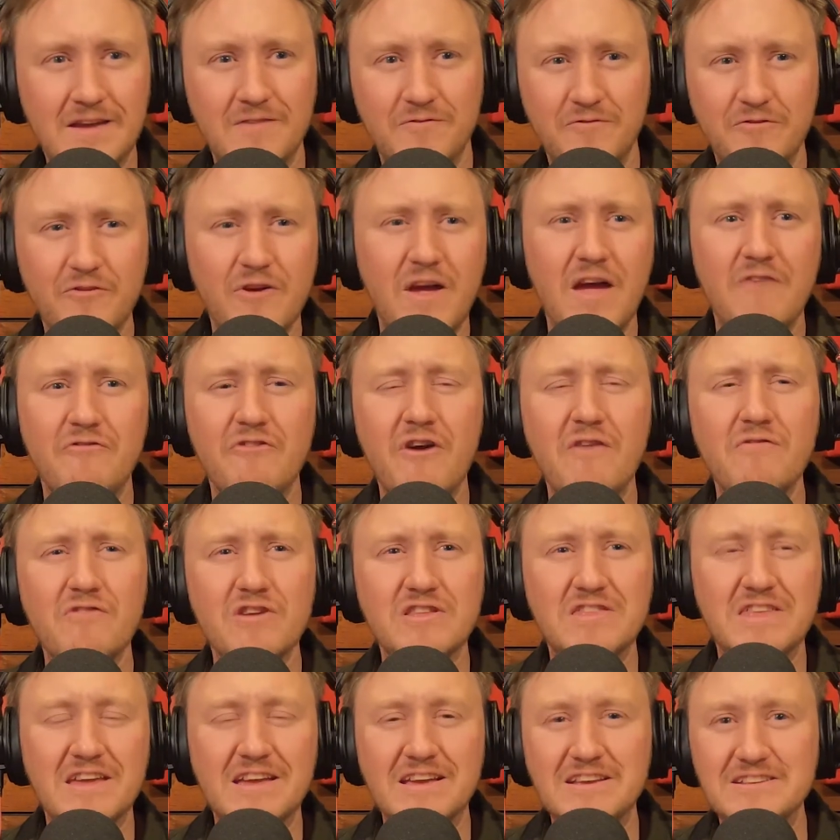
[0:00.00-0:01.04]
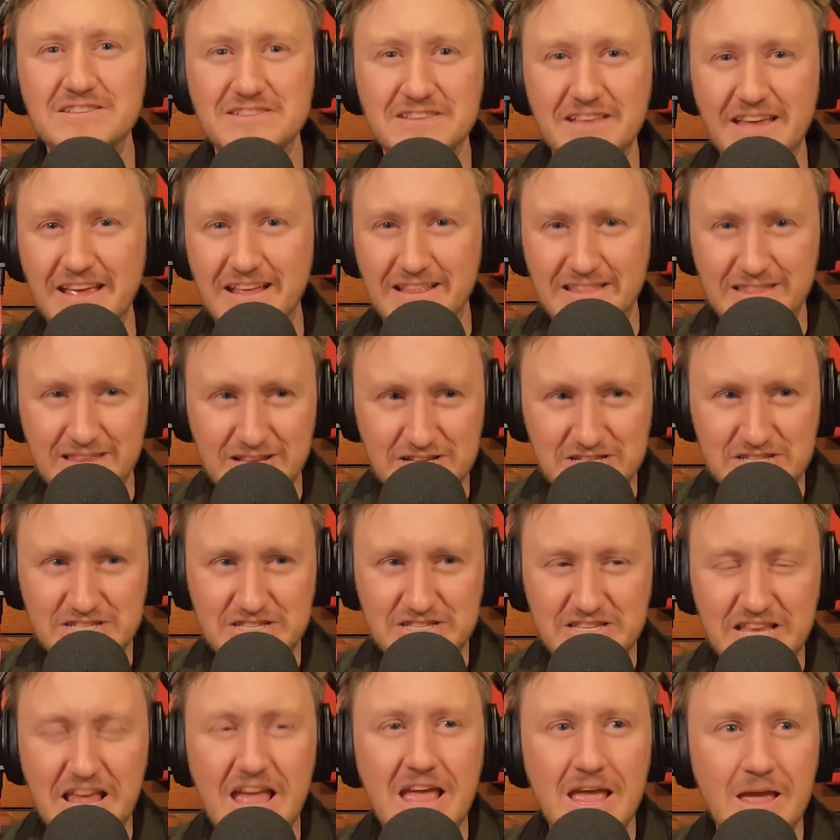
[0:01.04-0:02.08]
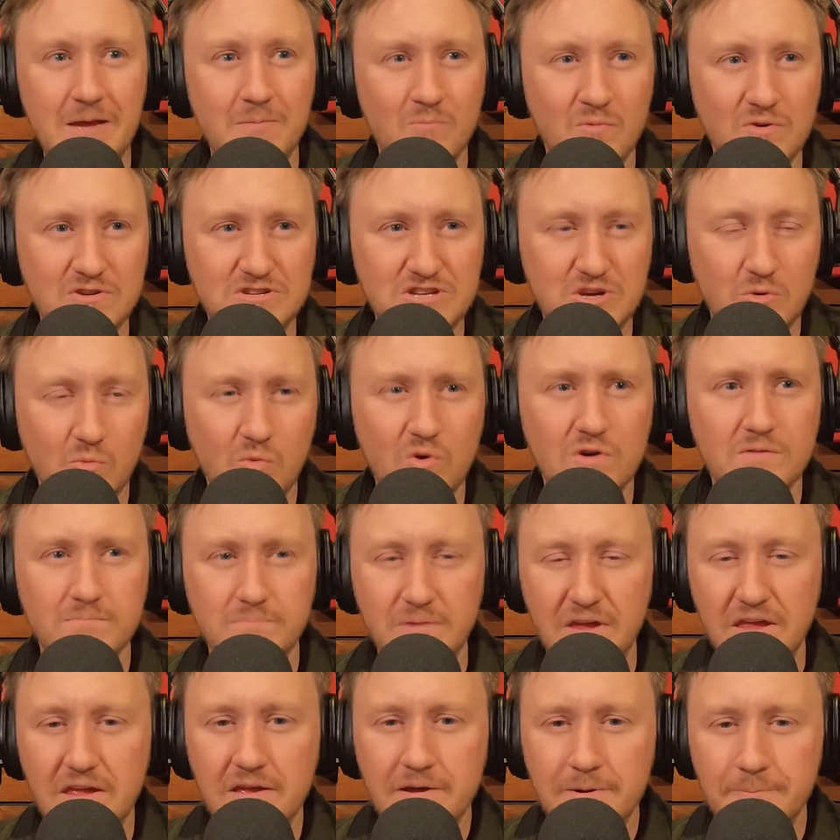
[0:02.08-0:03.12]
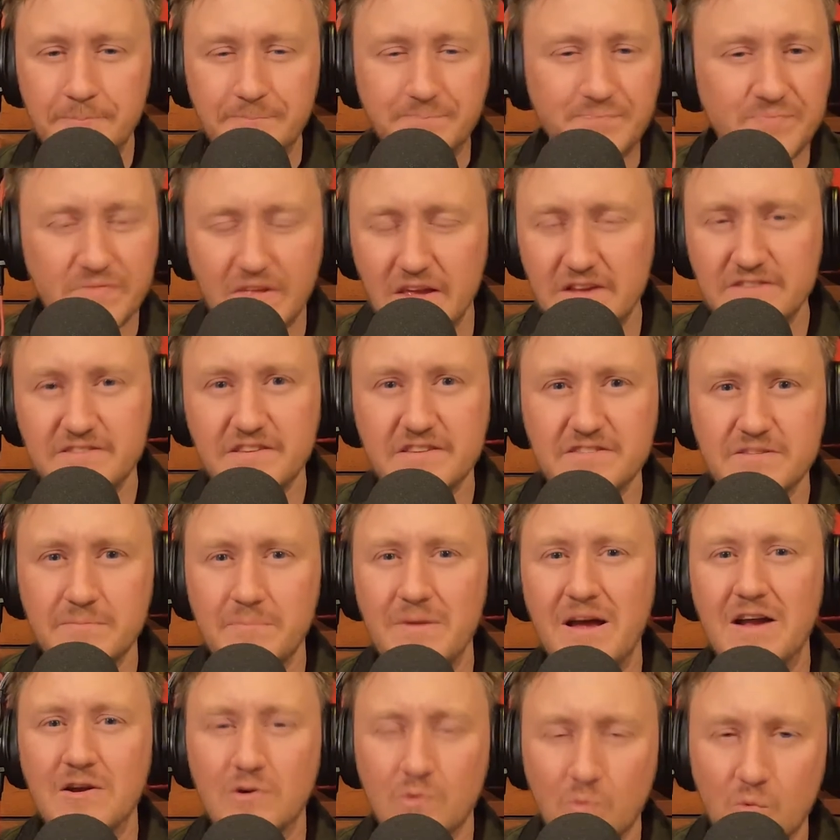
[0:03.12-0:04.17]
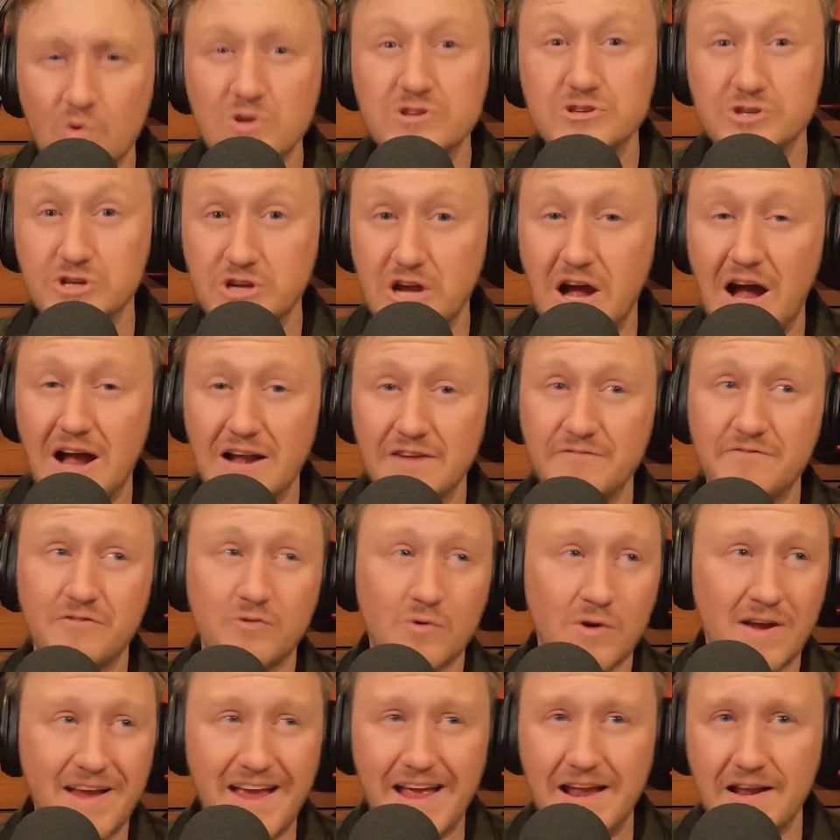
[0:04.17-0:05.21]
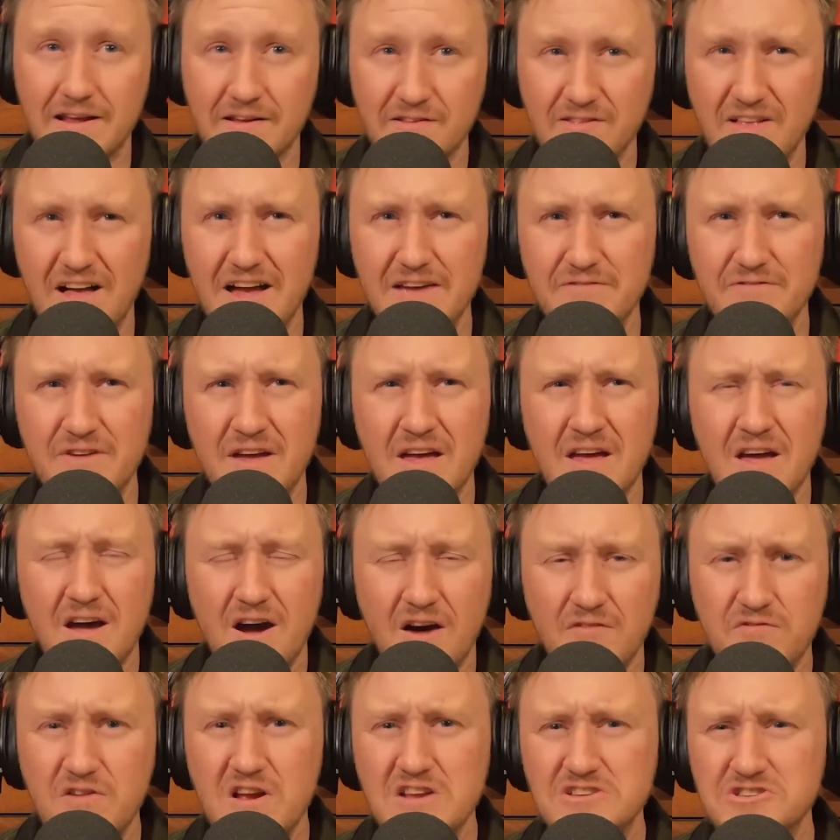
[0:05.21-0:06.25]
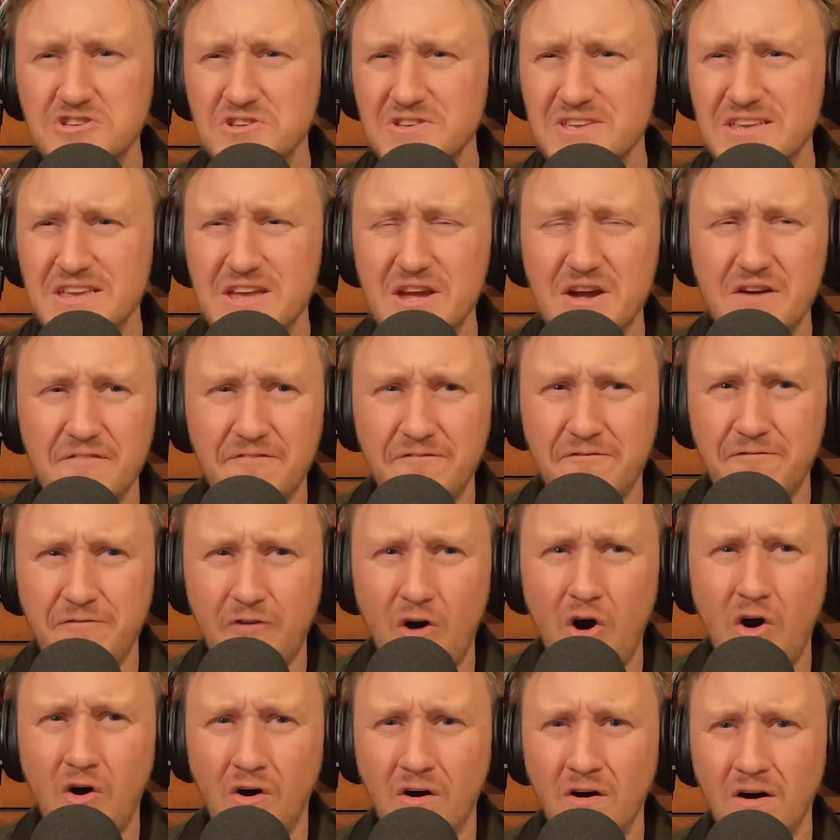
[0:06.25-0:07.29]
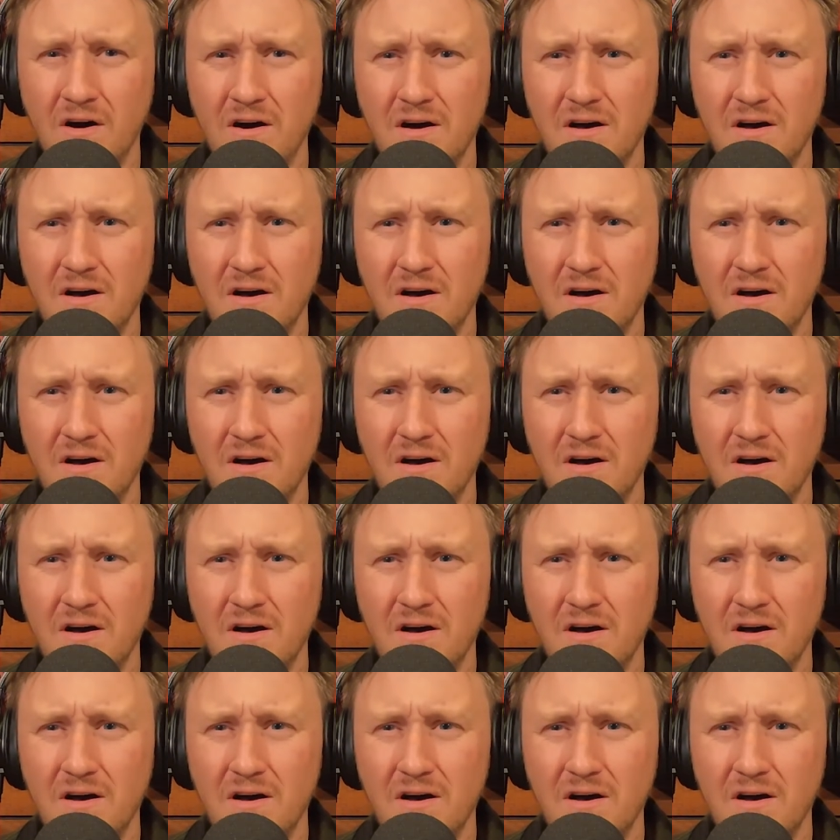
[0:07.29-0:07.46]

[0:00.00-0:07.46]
If everything is like the same, which it would be, it doesn't matter which kind of organic life, eventually you get full.